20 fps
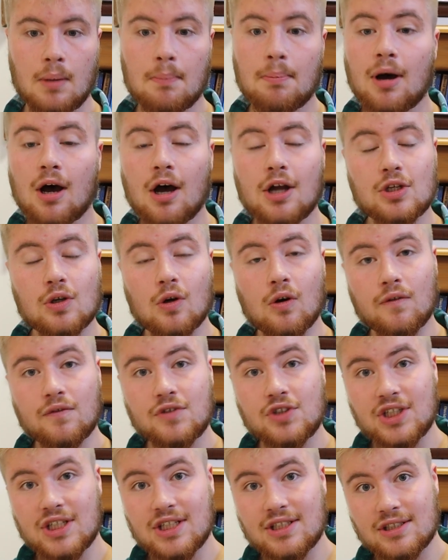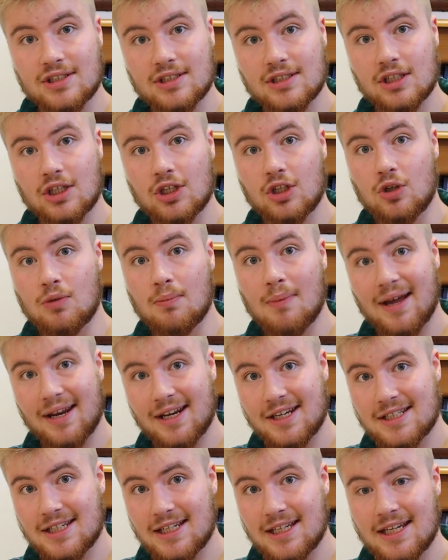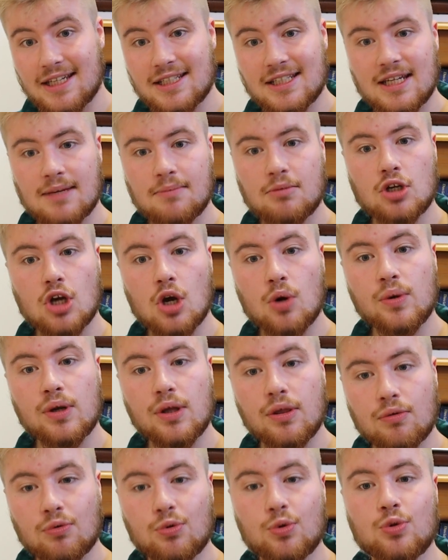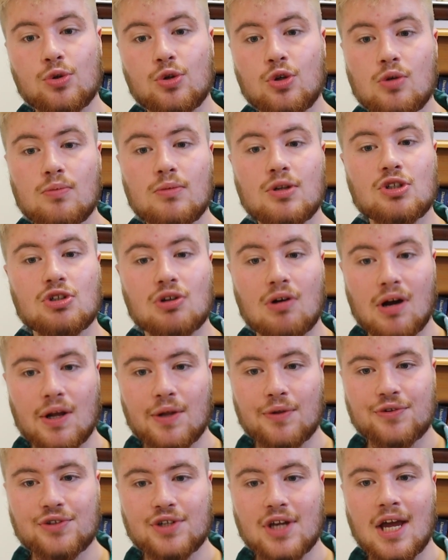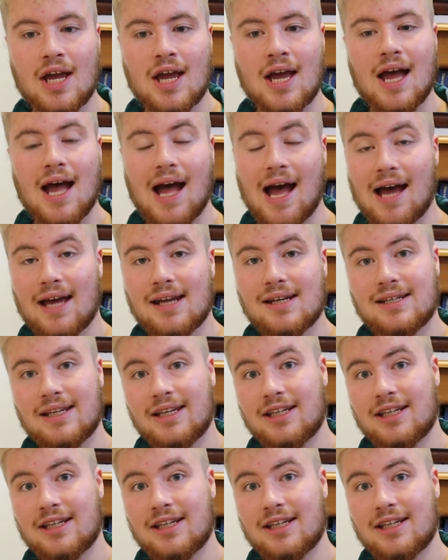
Part of Jesus' humanity is him going through human trials and